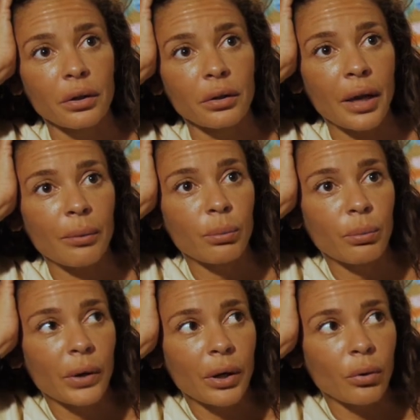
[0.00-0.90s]
They
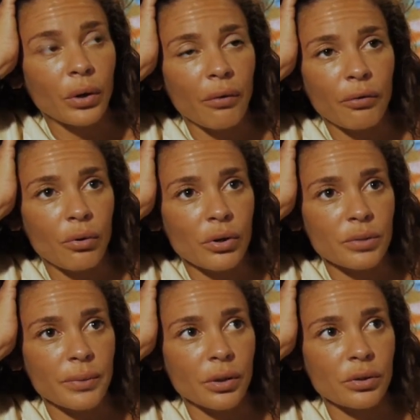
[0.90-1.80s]
will, of course,
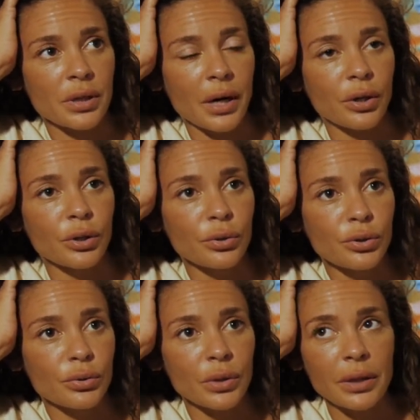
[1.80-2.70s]
because they're
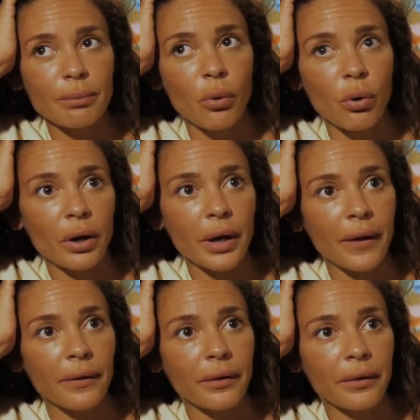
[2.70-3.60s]
used to eat more
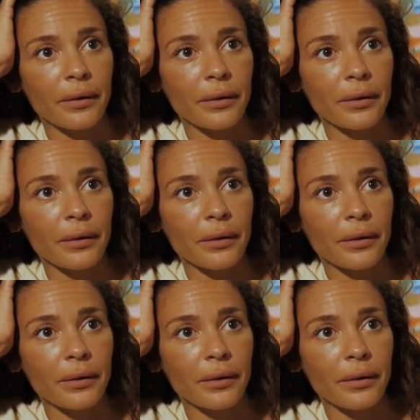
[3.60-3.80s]
than